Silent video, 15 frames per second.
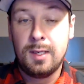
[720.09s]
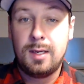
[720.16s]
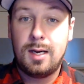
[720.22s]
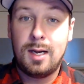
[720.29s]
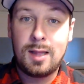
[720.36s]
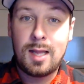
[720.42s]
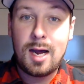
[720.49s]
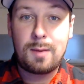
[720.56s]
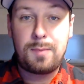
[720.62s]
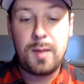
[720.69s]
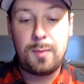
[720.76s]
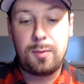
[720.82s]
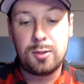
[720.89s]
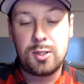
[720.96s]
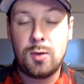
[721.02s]
A lot of
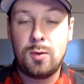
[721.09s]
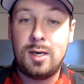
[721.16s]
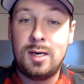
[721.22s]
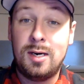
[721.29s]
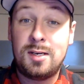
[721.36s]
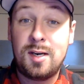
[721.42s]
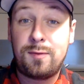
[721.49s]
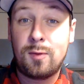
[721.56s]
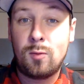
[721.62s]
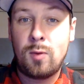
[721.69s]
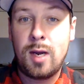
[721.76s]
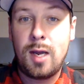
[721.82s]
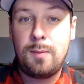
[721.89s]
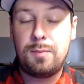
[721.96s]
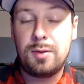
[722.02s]
people do a different
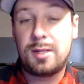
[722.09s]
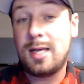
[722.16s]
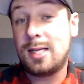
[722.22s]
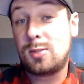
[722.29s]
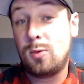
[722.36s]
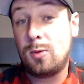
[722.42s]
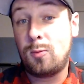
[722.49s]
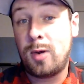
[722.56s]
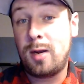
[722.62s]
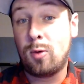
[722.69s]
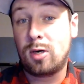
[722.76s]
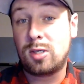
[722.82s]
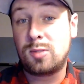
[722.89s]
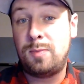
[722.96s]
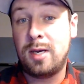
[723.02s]
way, but that's what way
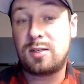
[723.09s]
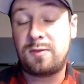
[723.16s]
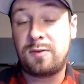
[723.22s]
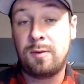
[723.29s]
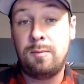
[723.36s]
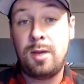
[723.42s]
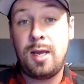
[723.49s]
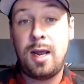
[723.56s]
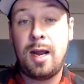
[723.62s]
works best for me,